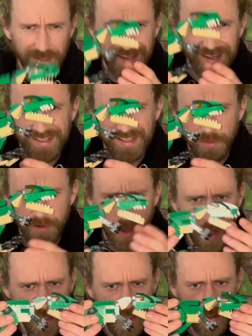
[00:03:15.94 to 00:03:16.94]
So we
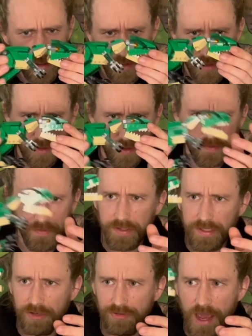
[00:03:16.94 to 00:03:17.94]
got it, the
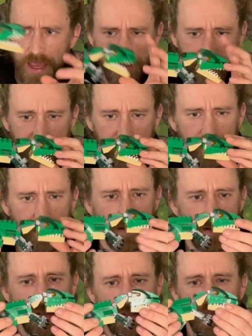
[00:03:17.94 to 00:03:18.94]
T.rex.
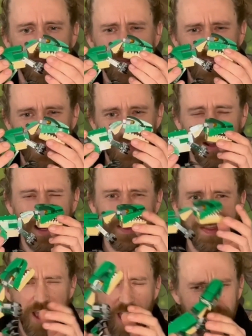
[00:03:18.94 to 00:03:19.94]
I mean,
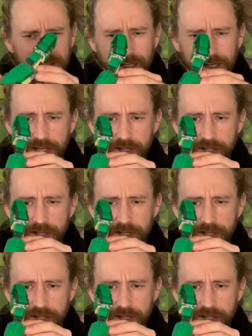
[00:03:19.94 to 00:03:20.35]
the articulation